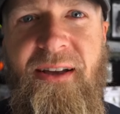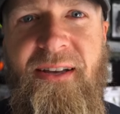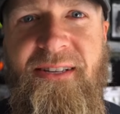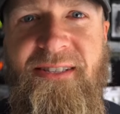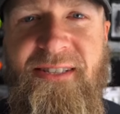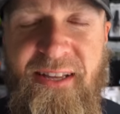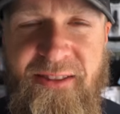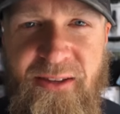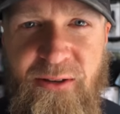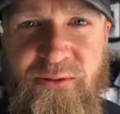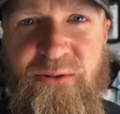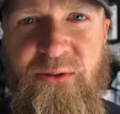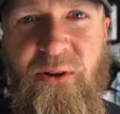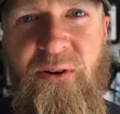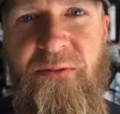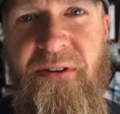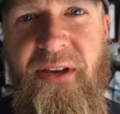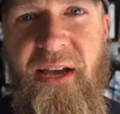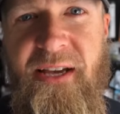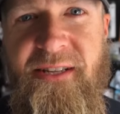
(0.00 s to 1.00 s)
set those
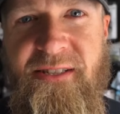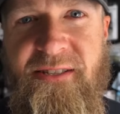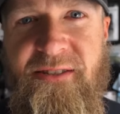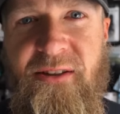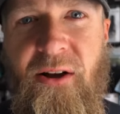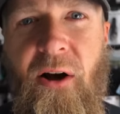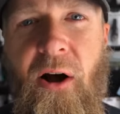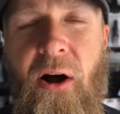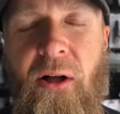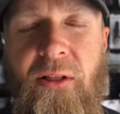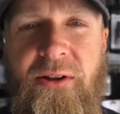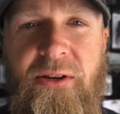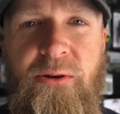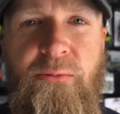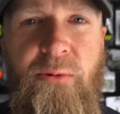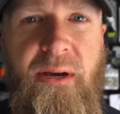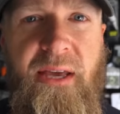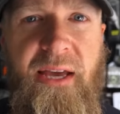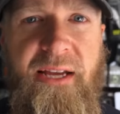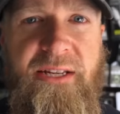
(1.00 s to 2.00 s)
notifications to all, and
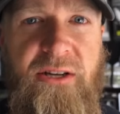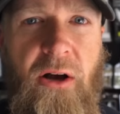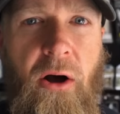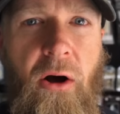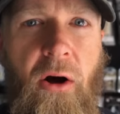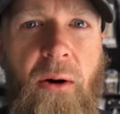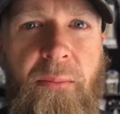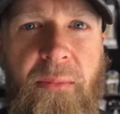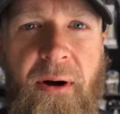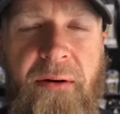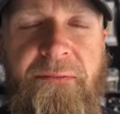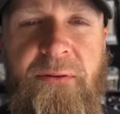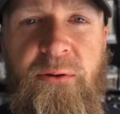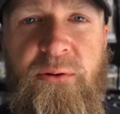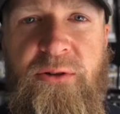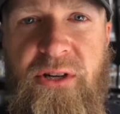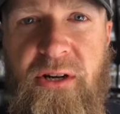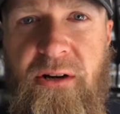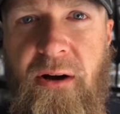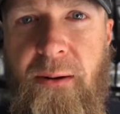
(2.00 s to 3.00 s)
you will catch all my
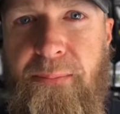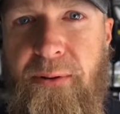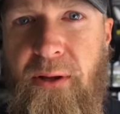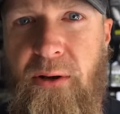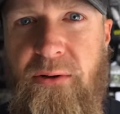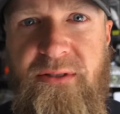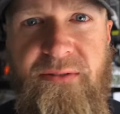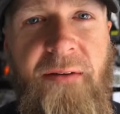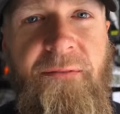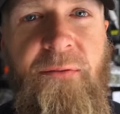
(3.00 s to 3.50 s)
future uploads.